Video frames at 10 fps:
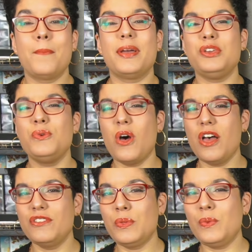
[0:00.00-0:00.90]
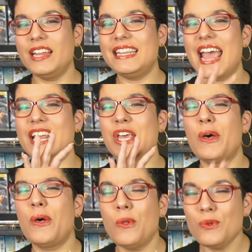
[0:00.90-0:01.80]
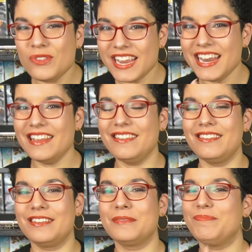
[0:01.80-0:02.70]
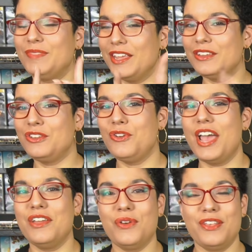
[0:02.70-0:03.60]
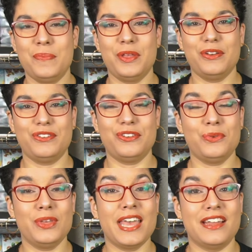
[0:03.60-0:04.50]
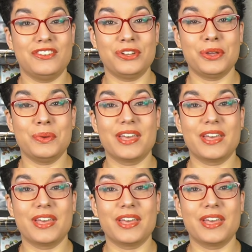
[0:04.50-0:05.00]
but you also want that coziness, Dragon Quest Builders 2 got you